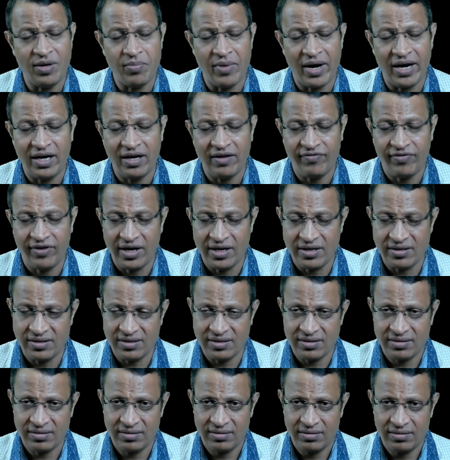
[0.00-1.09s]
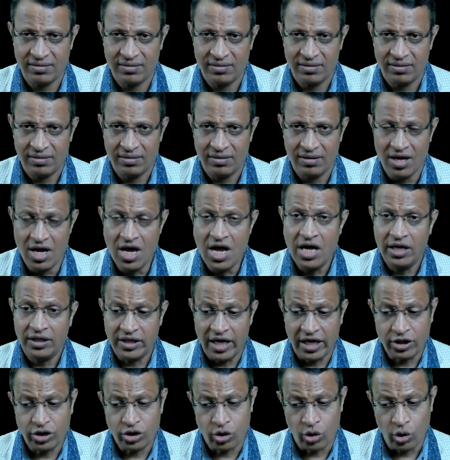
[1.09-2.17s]
my dear friends.
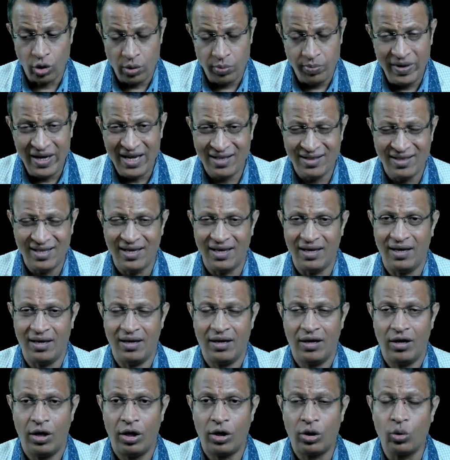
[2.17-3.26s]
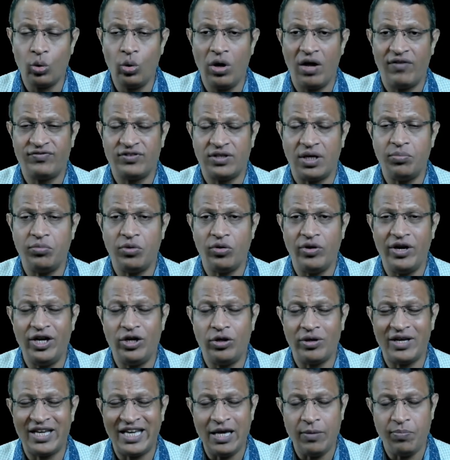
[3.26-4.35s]
That should be the rule of thumb you need to
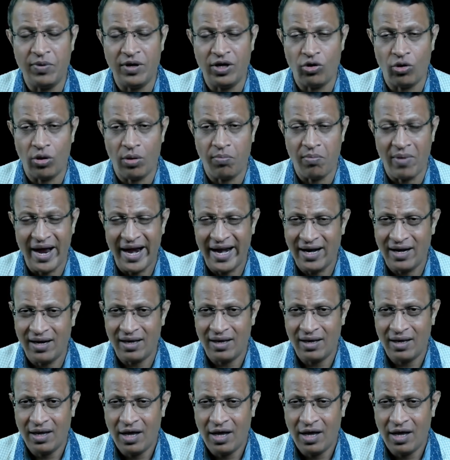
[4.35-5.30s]
keep in your mind